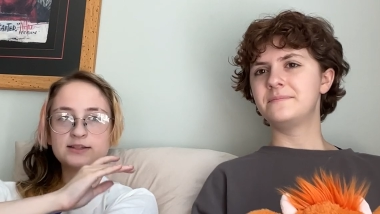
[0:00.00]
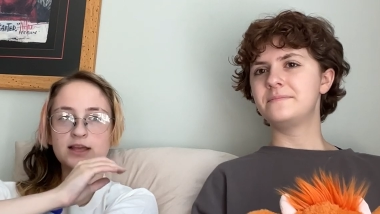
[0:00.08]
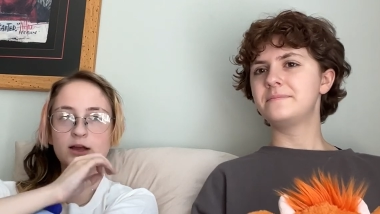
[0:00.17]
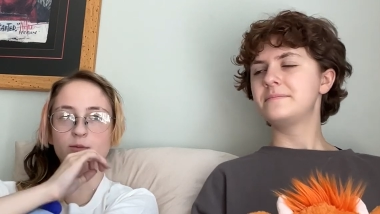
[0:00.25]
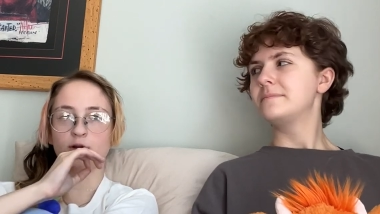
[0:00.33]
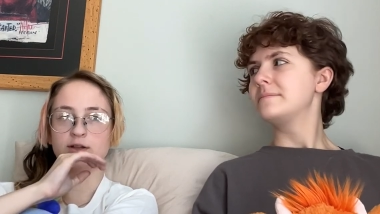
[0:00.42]
Speaker 1: is
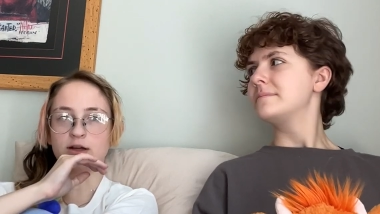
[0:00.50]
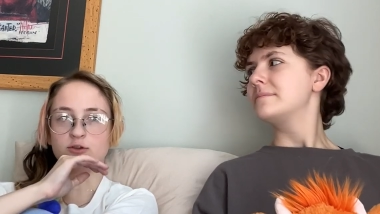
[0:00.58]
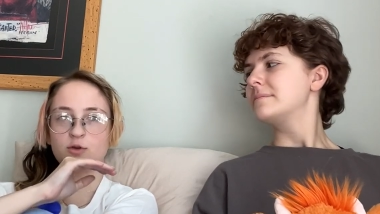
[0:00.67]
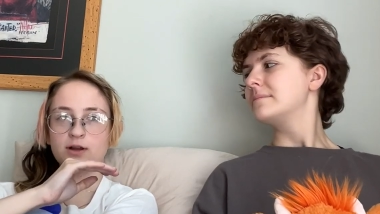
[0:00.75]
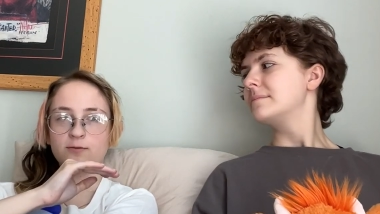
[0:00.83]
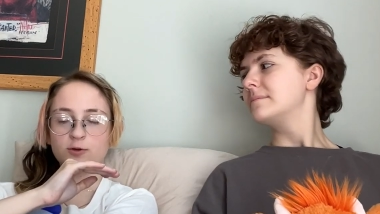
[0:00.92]
like burnt
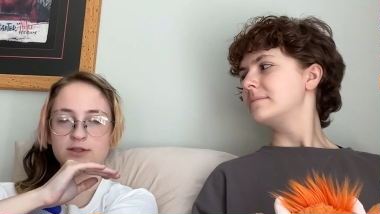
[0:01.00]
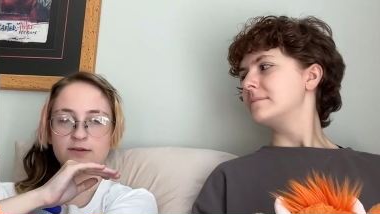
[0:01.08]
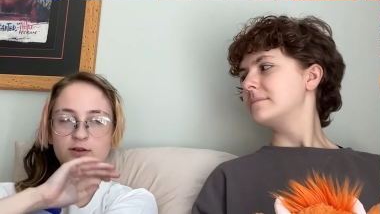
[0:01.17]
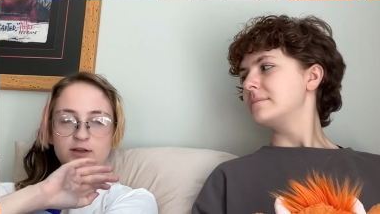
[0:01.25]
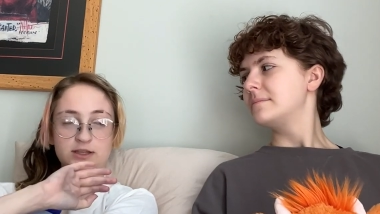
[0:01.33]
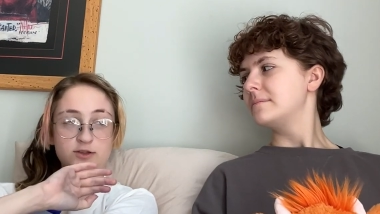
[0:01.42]
out 24
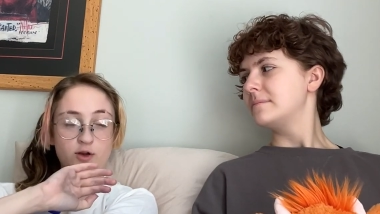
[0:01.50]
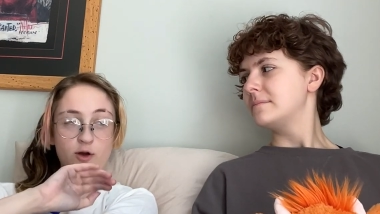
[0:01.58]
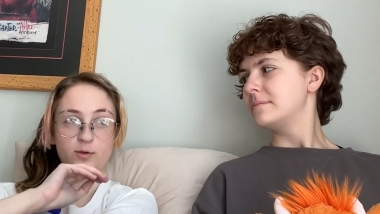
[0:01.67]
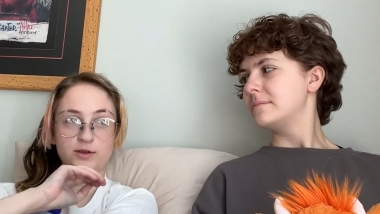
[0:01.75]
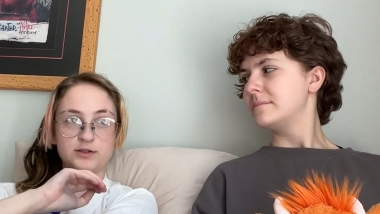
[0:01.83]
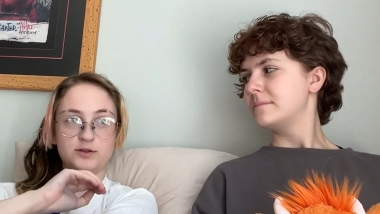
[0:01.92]
seven because he's
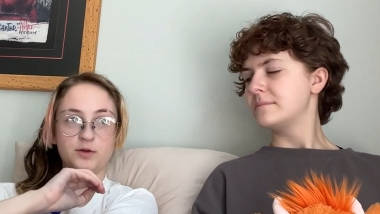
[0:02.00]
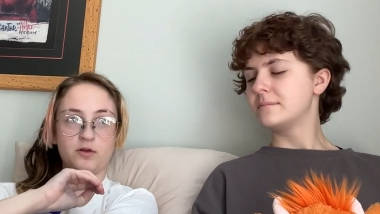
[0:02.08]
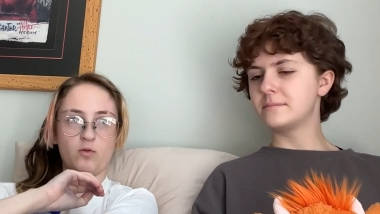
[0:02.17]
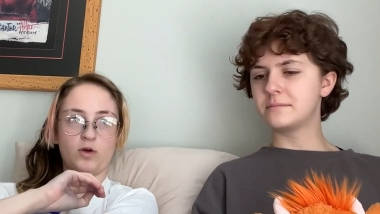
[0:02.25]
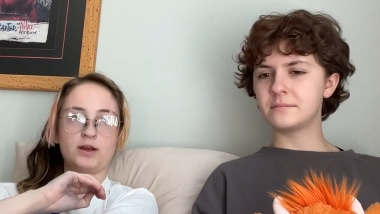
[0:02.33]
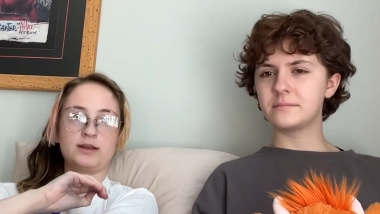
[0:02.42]
always
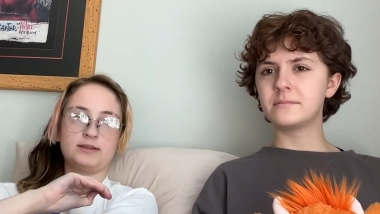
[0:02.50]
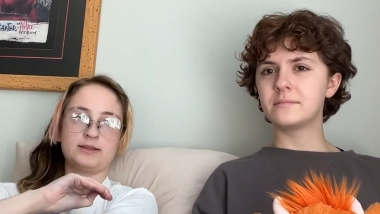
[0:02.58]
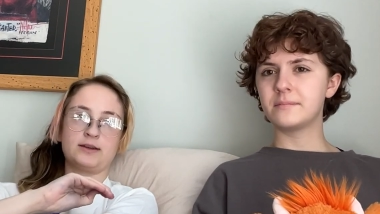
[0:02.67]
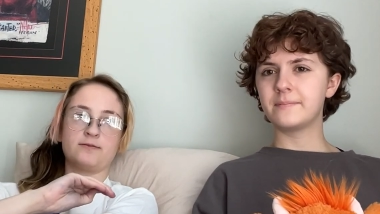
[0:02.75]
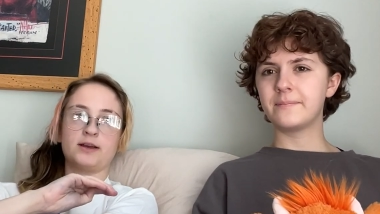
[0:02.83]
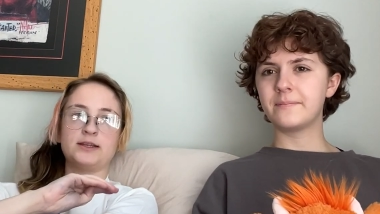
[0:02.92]
doing work. He's
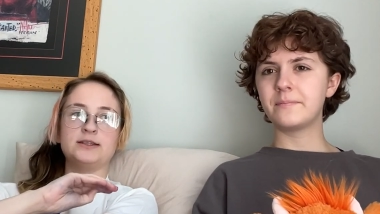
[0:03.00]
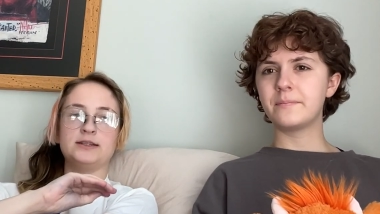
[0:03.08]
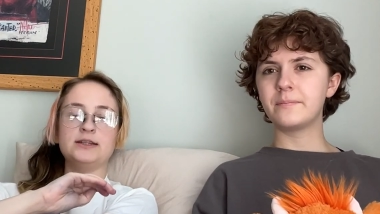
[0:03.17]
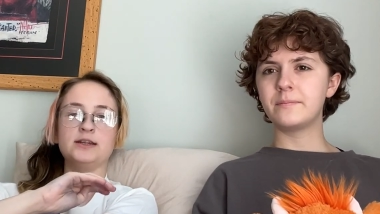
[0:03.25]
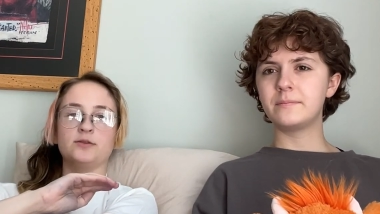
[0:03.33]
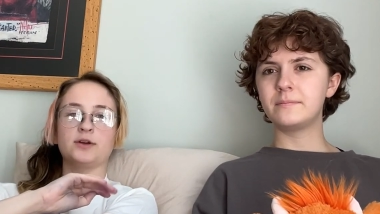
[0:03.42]
like a vice
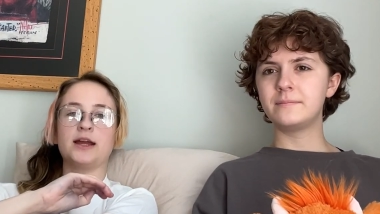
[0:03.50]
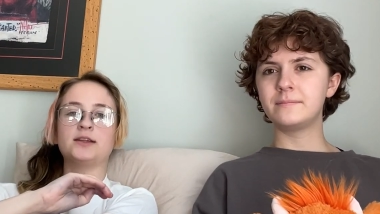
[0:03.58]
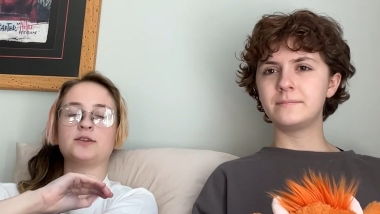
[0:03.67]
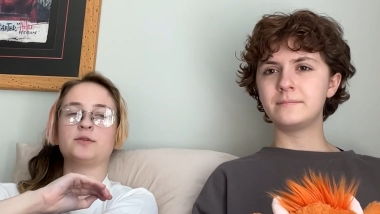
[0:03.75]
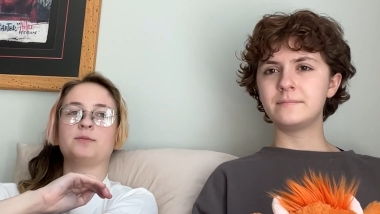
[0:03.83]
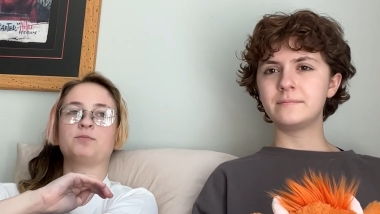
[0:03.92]
dean,
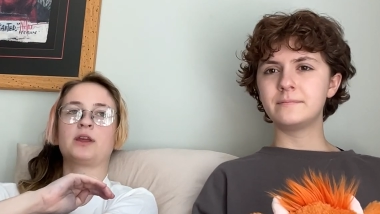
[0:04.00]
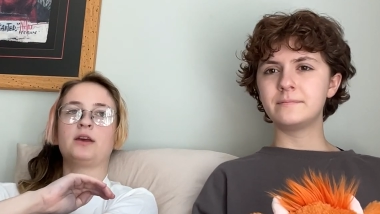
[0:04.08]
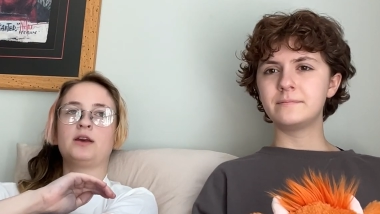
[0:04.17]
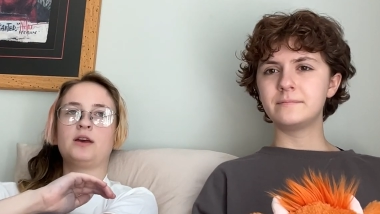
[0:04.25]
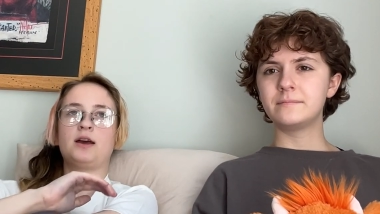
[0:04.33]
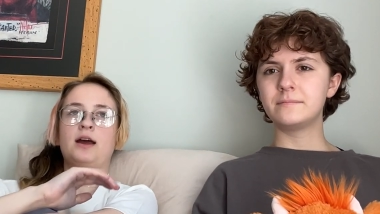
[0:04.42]
right? So he
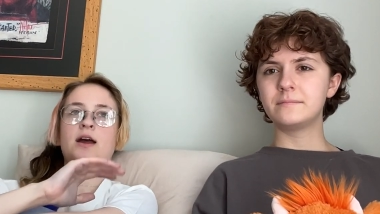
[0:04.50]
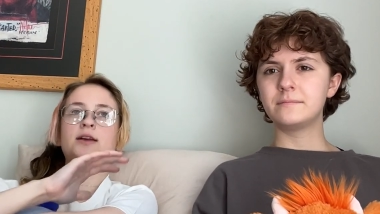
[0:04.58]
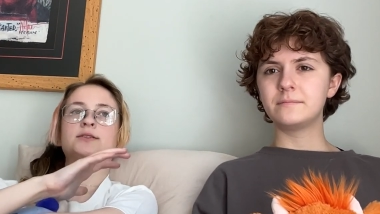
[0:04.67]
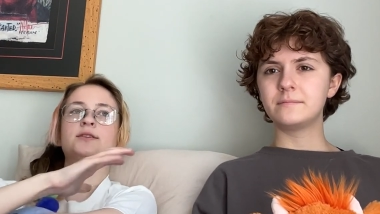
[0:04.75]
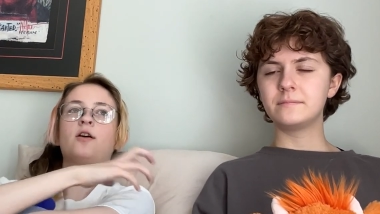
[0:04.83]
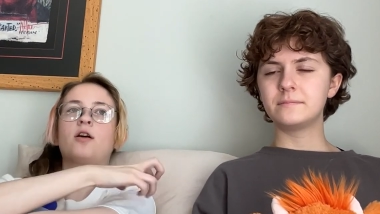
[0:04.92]

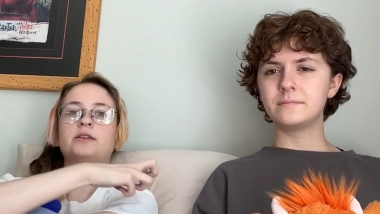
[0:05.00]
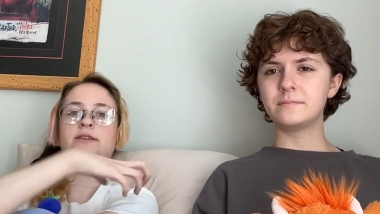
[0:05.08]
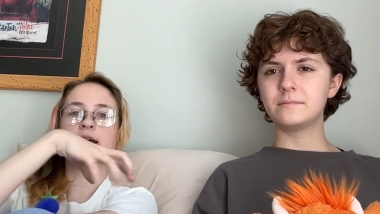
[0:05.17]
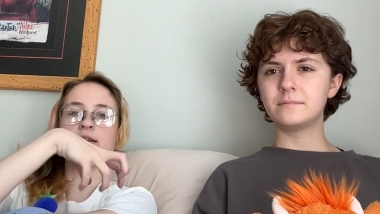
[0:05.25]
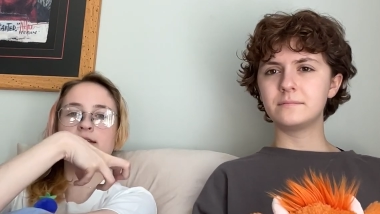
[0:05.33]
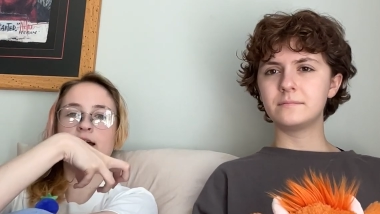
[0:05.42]
has the
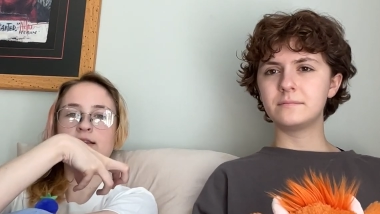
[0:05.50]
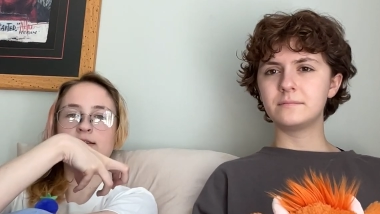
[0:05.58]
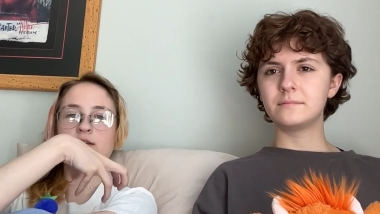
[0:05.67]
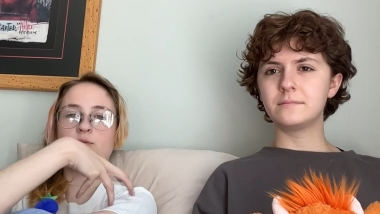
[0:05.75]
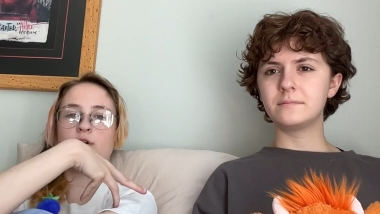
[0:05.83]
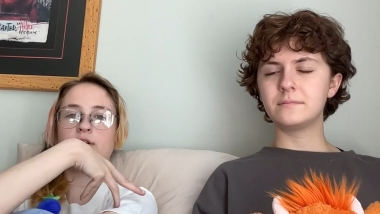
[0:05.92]
arts and
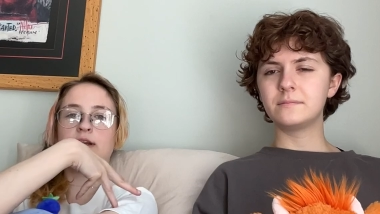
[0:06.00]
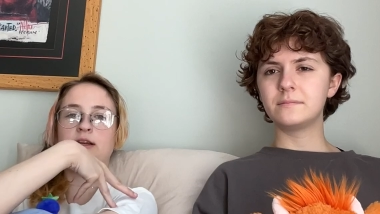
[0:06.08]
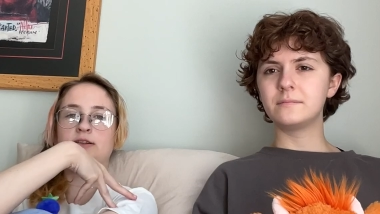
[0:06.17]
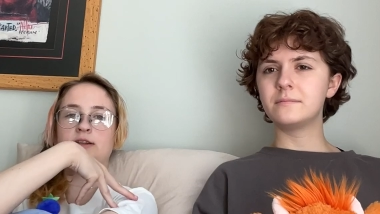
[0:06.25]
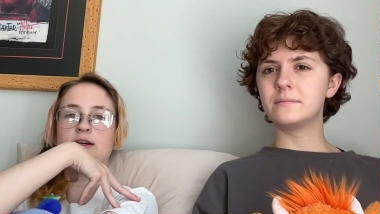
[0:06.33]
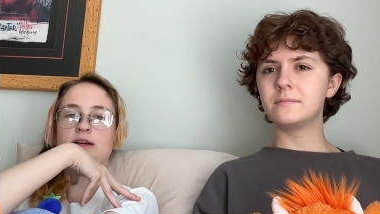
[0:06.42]
sciences
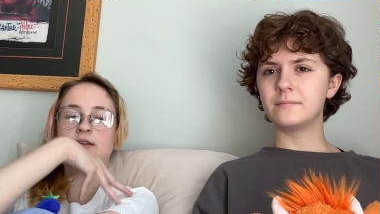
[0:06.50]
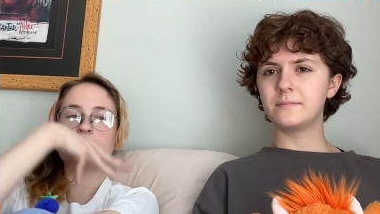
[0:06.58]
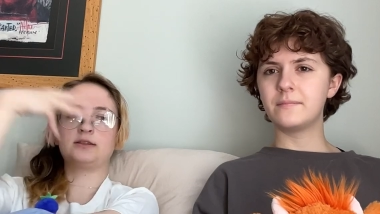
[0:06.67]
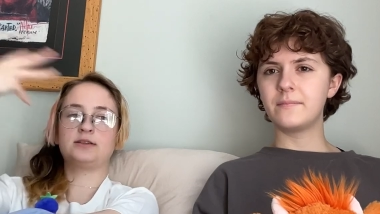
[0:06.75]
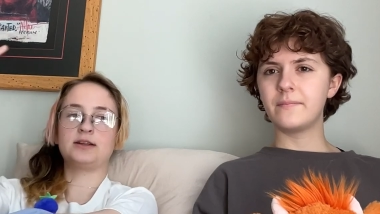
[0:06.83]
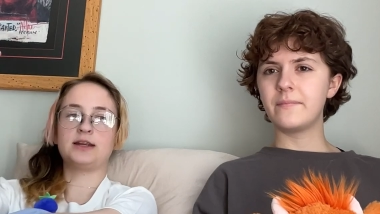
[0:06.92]
buildings
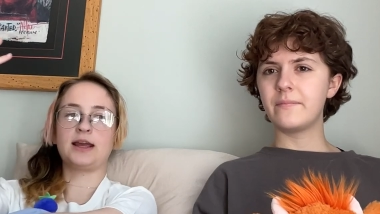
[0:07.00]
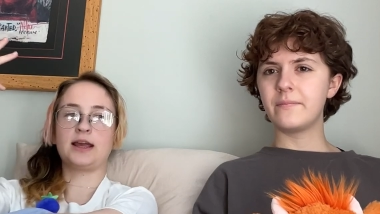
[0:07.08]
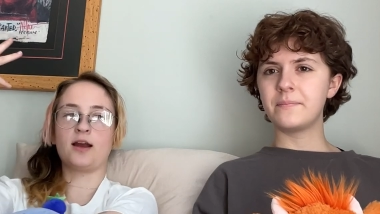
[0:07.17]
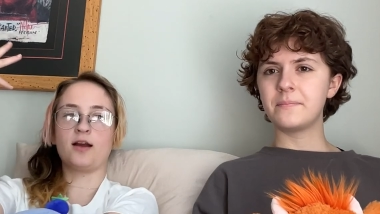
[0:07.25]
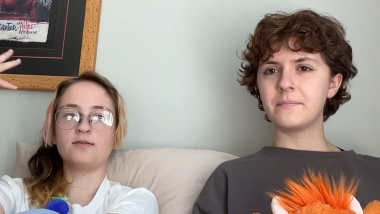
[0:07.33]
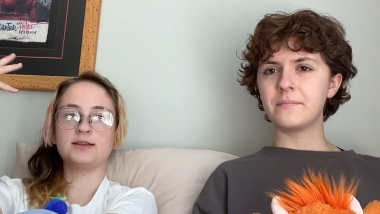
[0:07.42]
to take
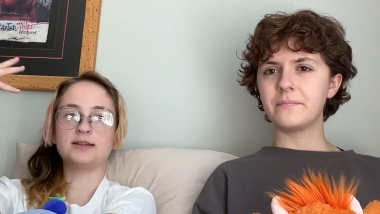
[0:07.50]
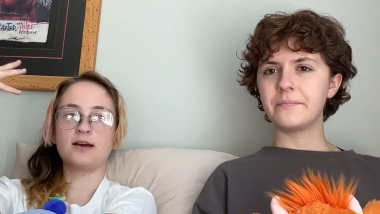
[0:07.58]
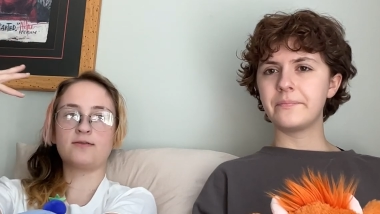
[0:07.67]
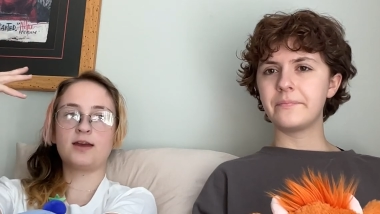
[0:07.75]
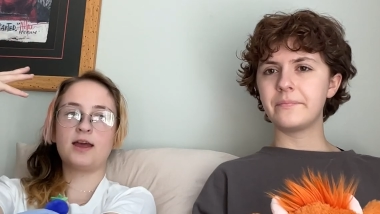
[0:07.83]
care of and stuff.